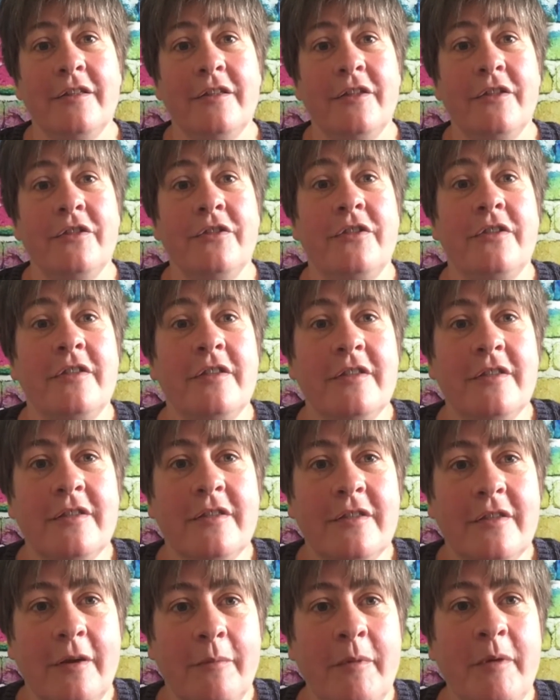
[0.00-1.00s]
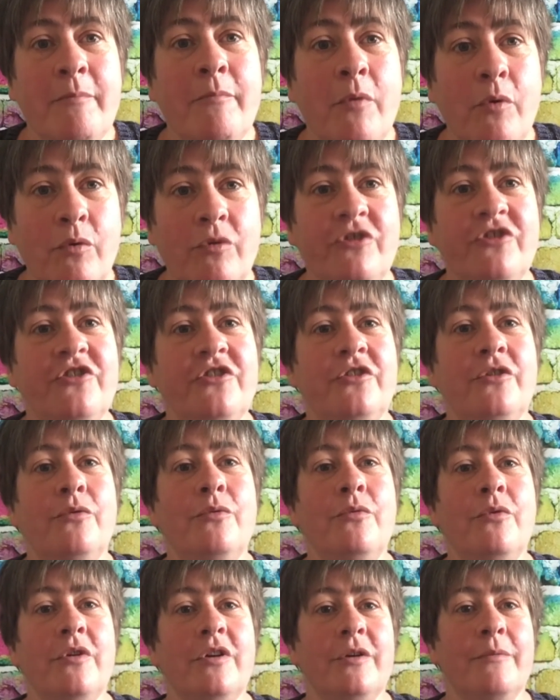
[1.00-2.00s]
some
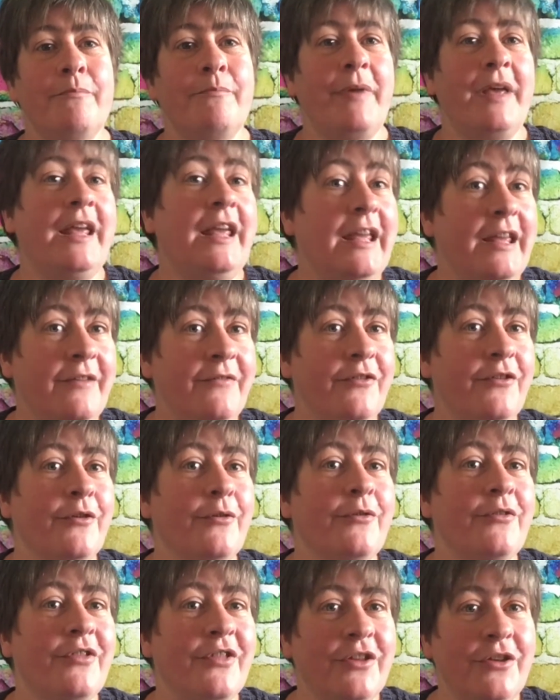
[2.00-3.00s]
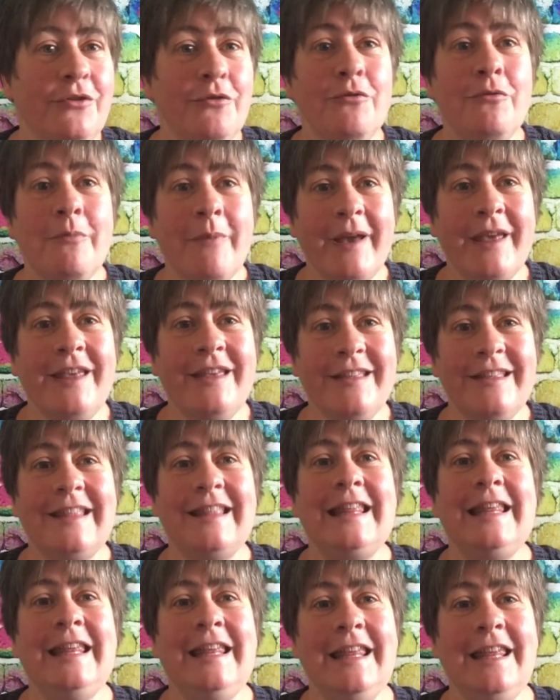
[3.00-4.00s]
emotional behaviours that you might
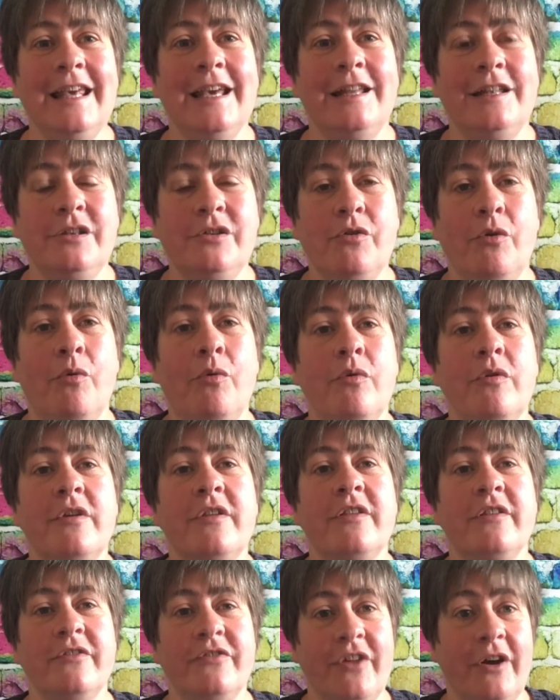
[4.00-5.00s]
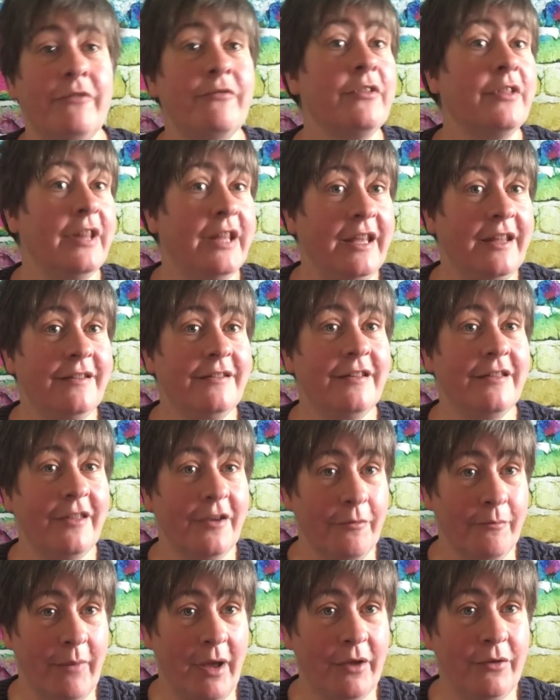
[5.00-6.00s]
see in dogs that relate to their
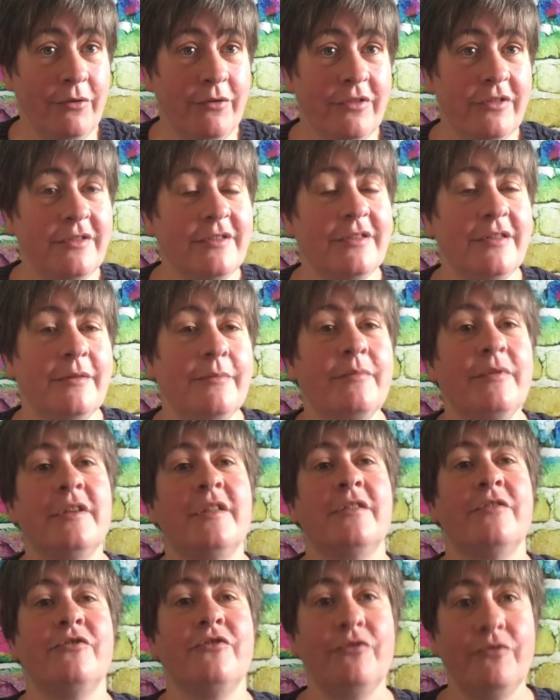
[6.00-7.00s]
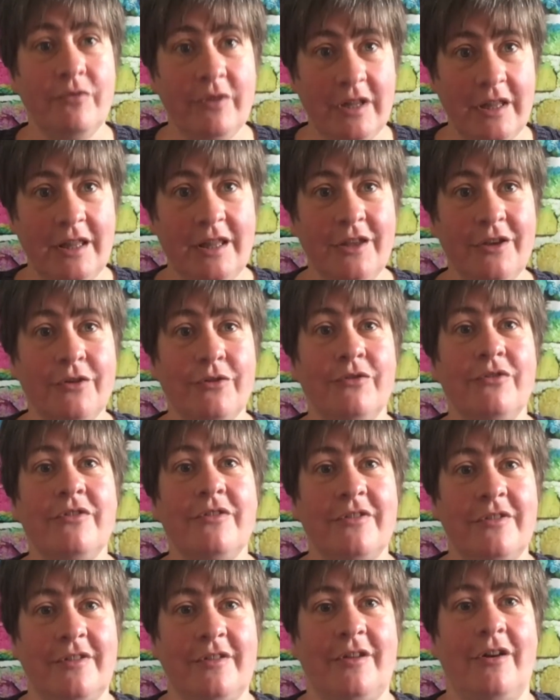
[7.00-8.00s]
mouths, because it's really good to
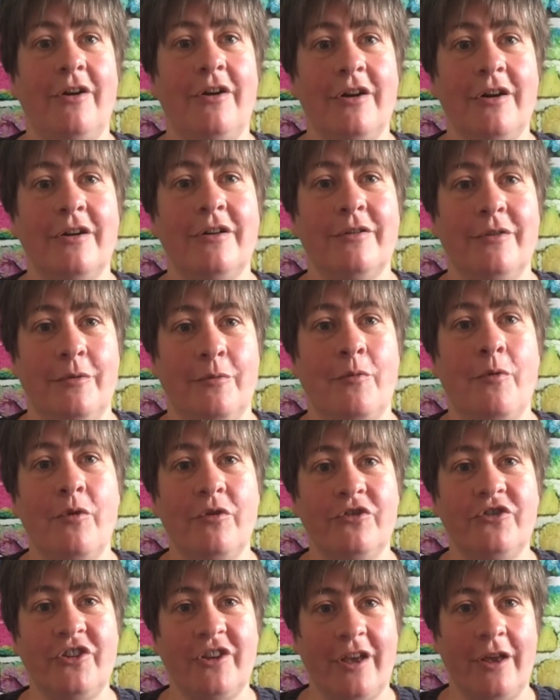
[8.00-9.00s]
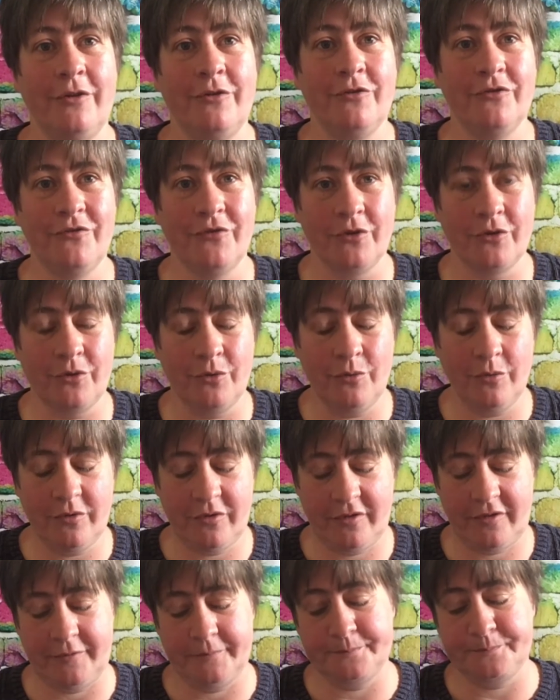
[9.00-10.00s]
start watching out for those.